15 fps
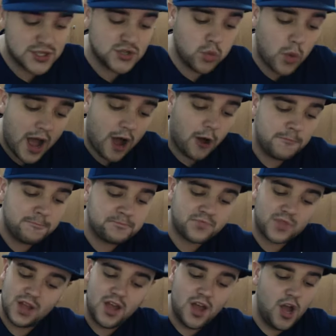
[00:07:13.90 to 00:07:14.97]
as well.
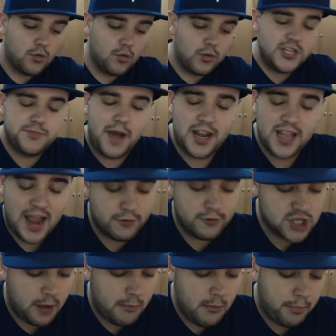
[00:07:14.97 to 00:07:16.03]
Raised batting average
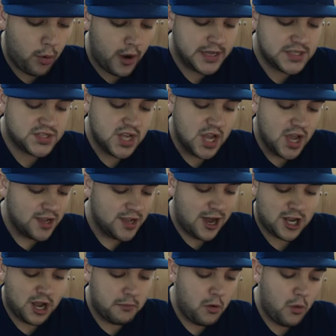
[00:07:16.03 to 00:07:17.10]
a couple points, got
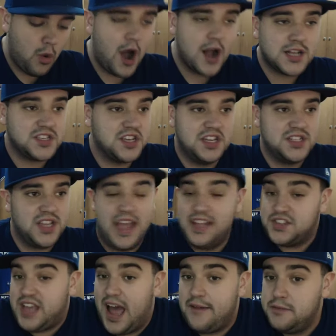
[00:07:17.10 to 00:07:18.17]
a couple walks because
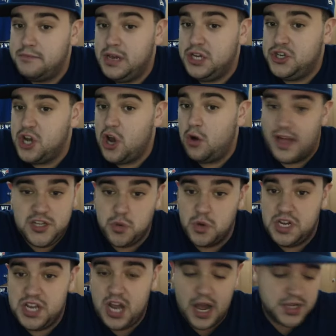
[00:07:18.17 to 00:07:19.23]
it's Kevin Biggio. That's what
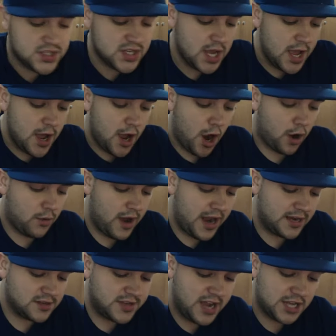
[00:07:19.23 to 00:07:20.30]
he does. All
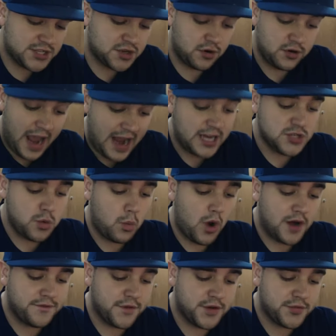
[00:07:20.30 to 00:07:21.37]
right, Teoscar Hernandez with
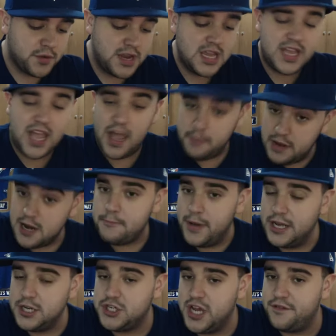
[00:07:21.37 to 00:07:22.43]
1 for 3. He came in to
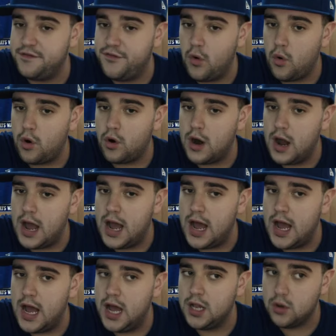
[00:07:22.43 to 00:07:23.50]
pinch hit for
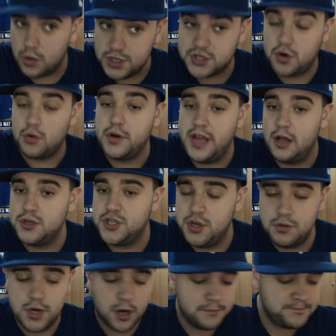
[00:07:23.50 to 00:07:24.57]
Lourdes Gurriel
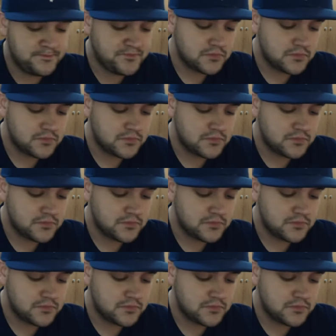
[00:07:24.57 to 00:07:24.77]
Jr.,